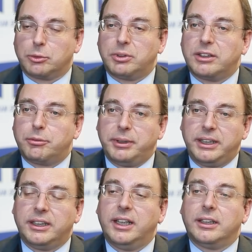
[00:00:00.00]
One of
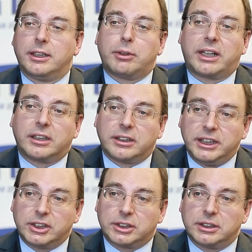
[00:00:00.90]
being the
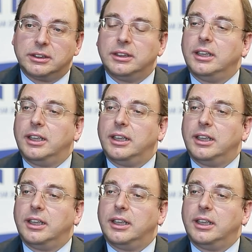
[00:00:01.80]
recognition